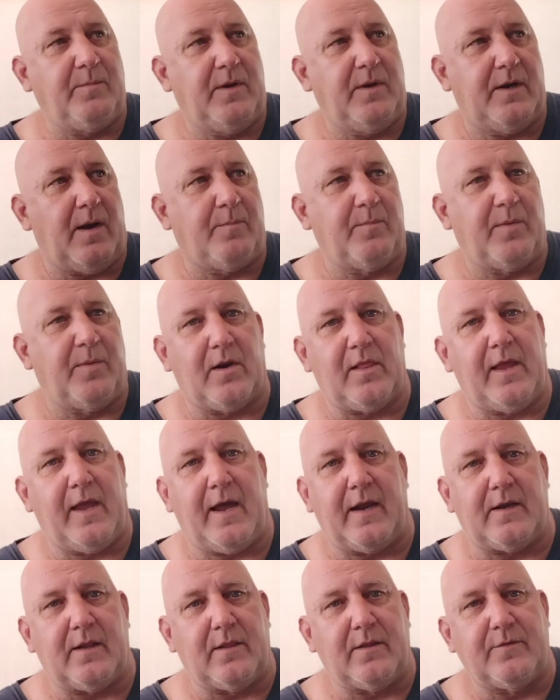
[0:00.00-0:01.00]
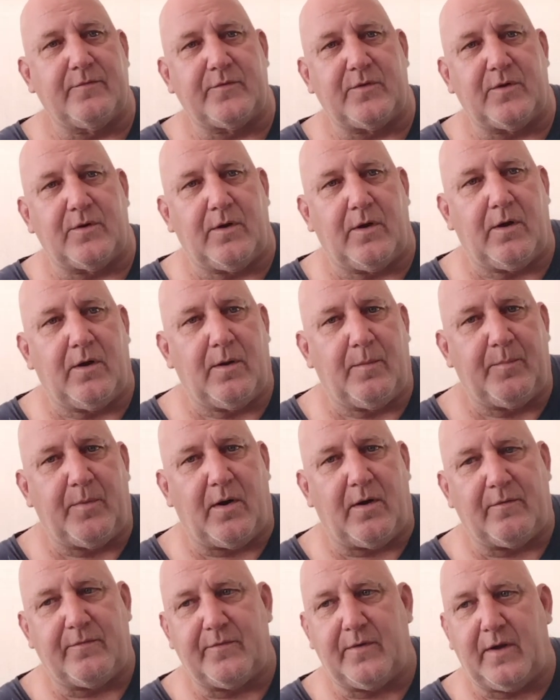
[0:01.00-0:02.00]
I barely had it lifted up
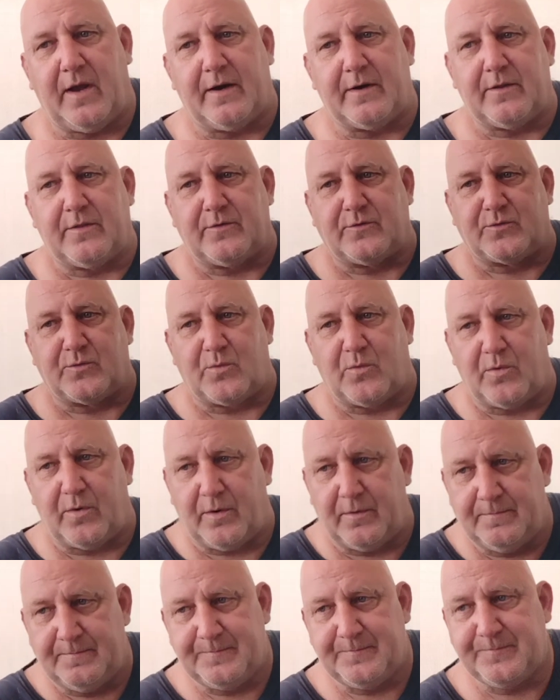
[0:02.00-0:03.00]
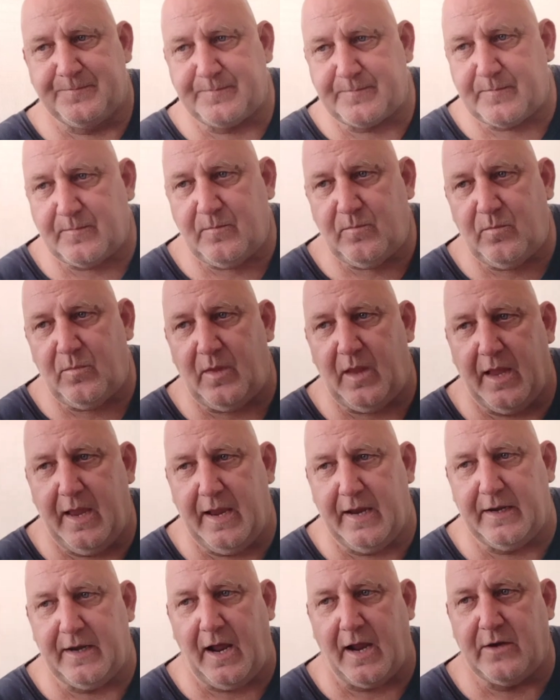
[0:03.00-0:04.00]
off out of the drawer,
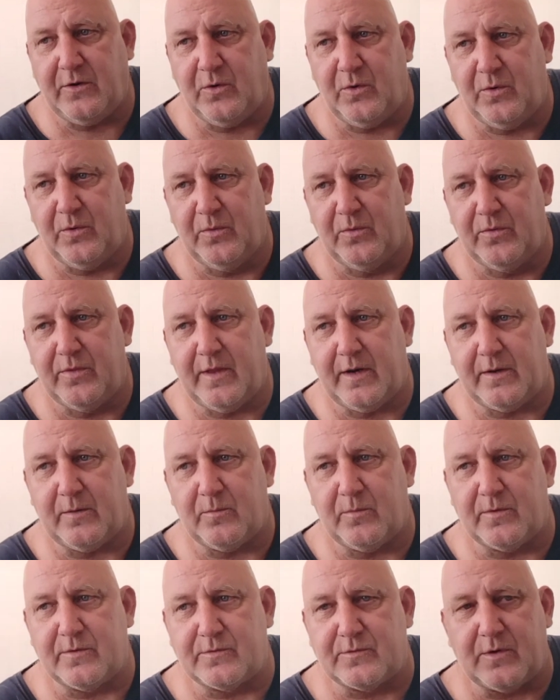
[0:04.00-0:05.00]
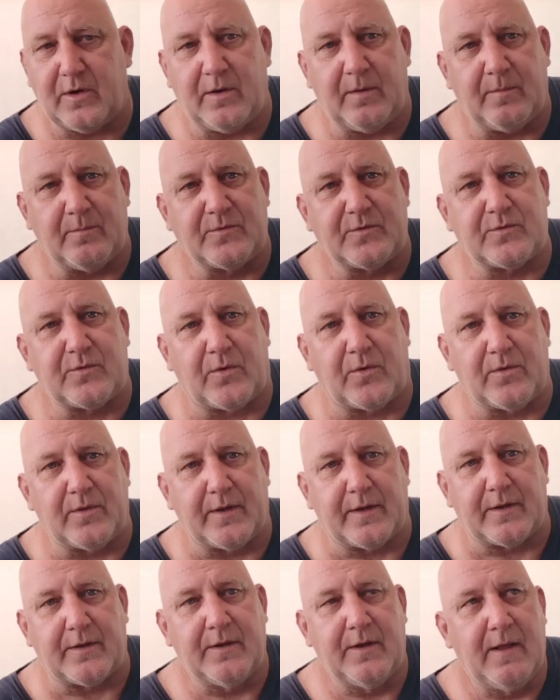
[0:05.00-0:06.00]
and I knew that it was sterling.
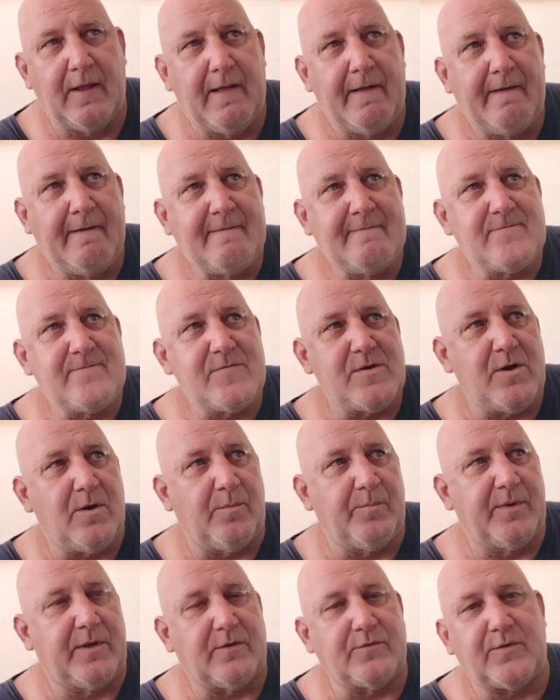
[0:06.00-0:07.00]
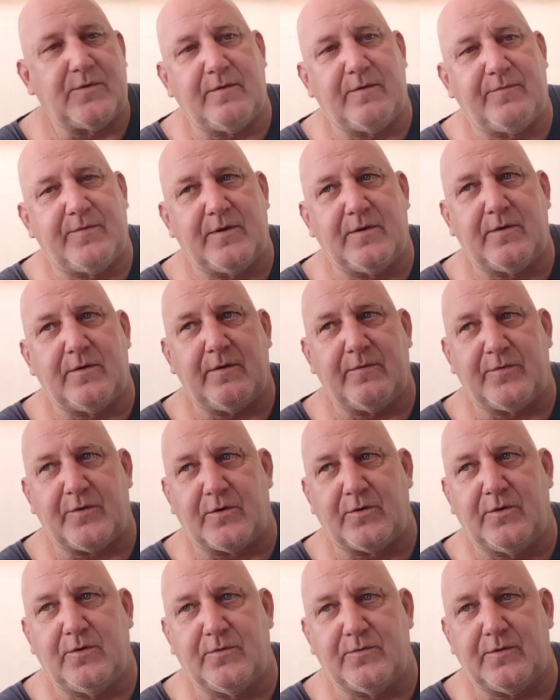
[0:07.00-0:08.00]
You know, because if they're
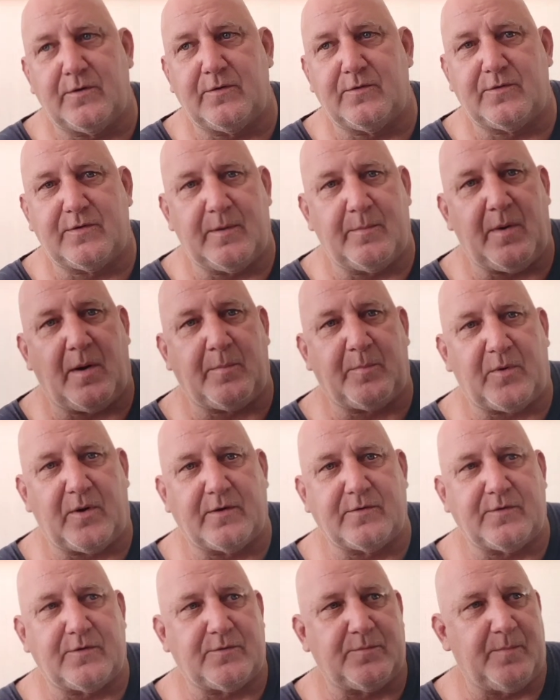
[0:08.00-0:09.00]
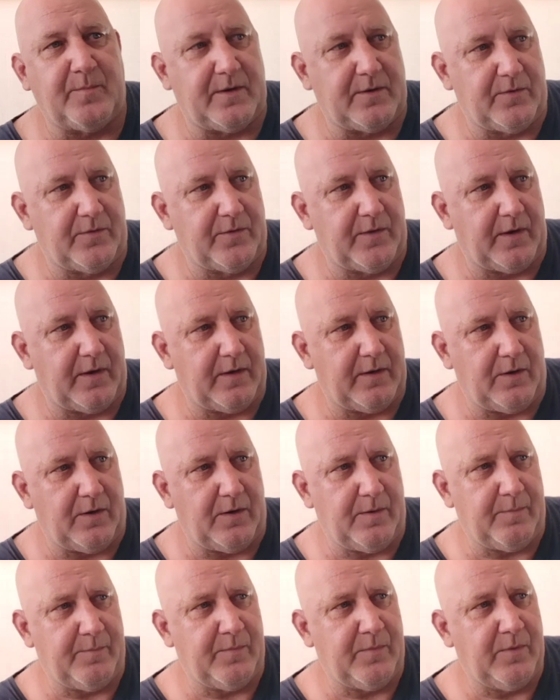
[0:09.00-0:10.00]
using semi-precious metal, they
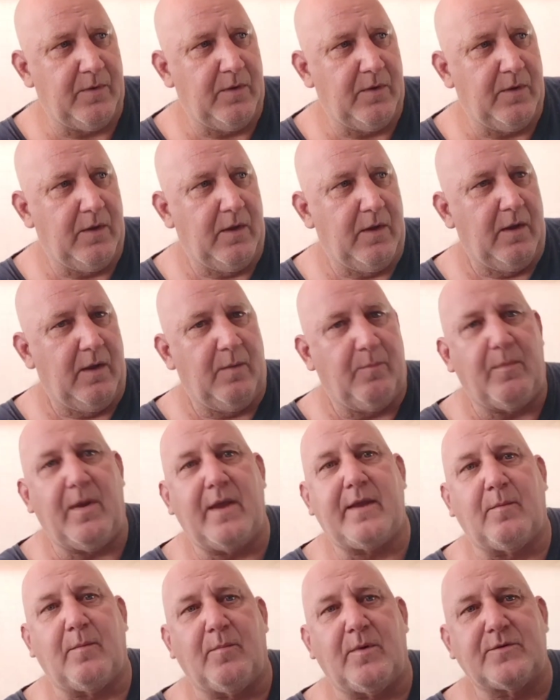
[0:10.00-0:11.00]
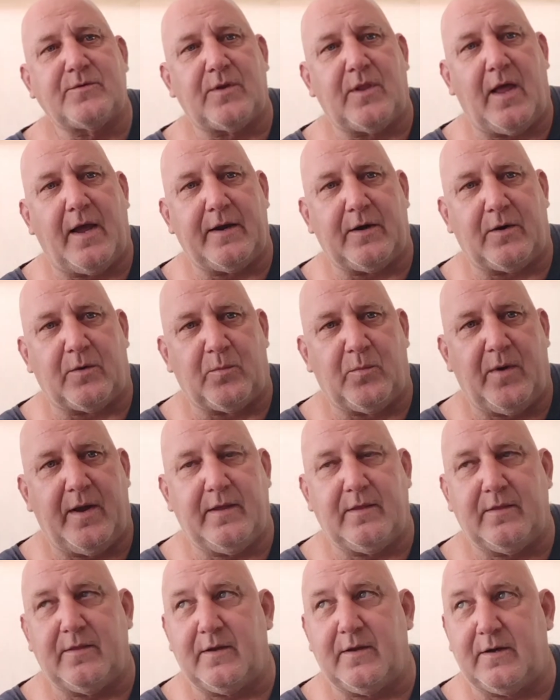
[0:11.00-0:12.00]
make it much lighter
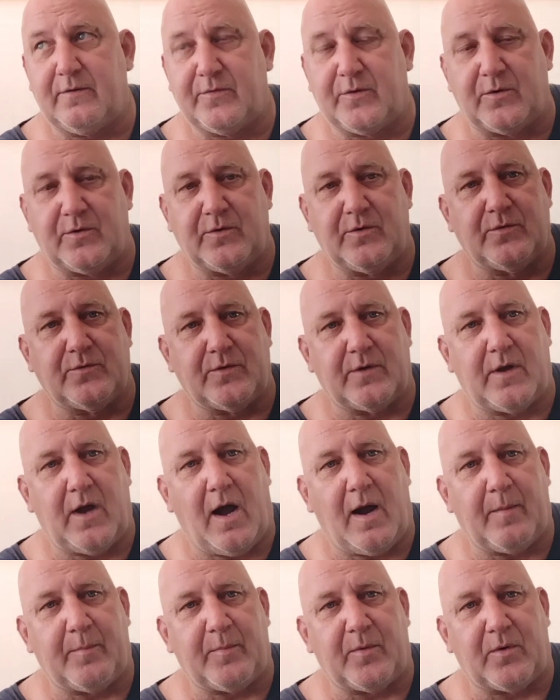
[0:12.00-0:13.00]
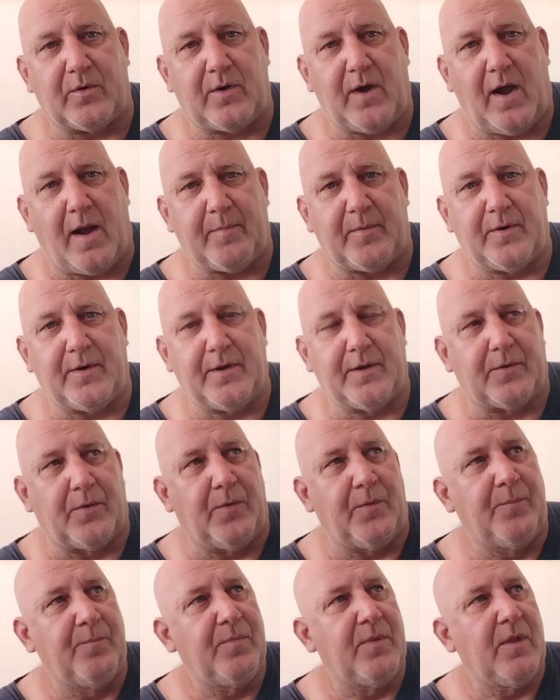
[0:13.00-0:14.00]
weight than if they're using copper or copper nickel.
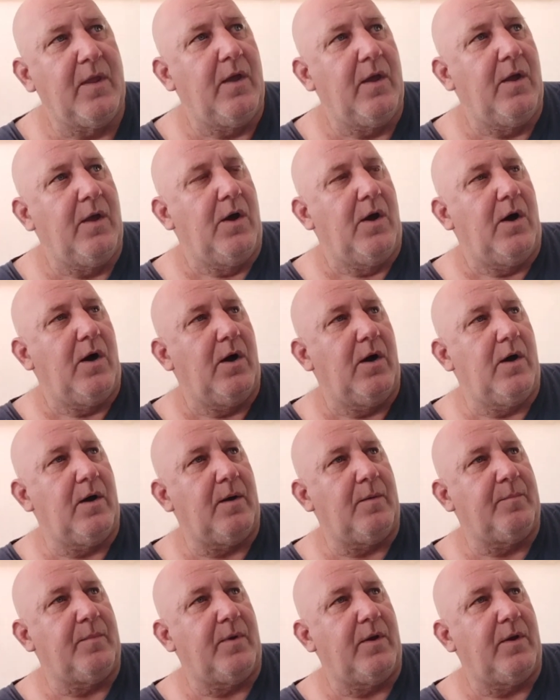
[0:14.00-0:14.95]
Um,